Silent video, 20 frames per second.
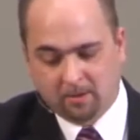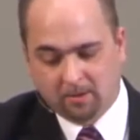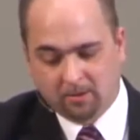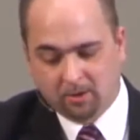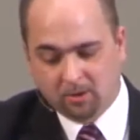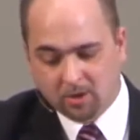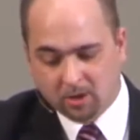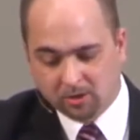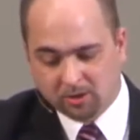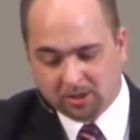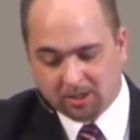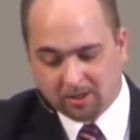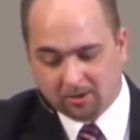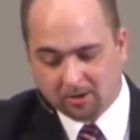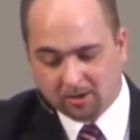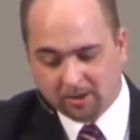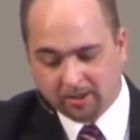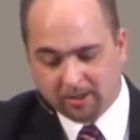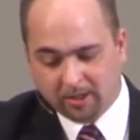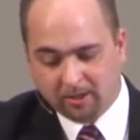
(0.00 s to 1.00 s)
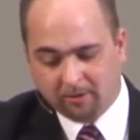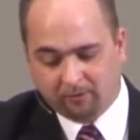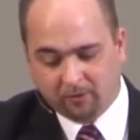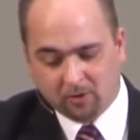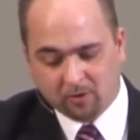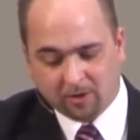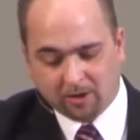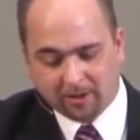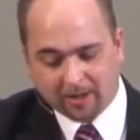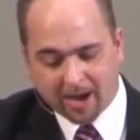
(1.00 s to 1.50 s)
You know secretly if
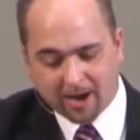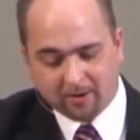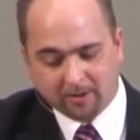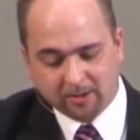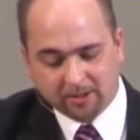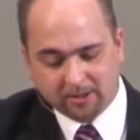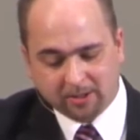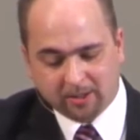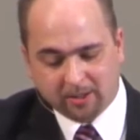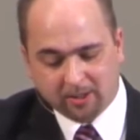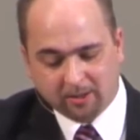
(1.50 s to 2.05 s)
you're allowing sin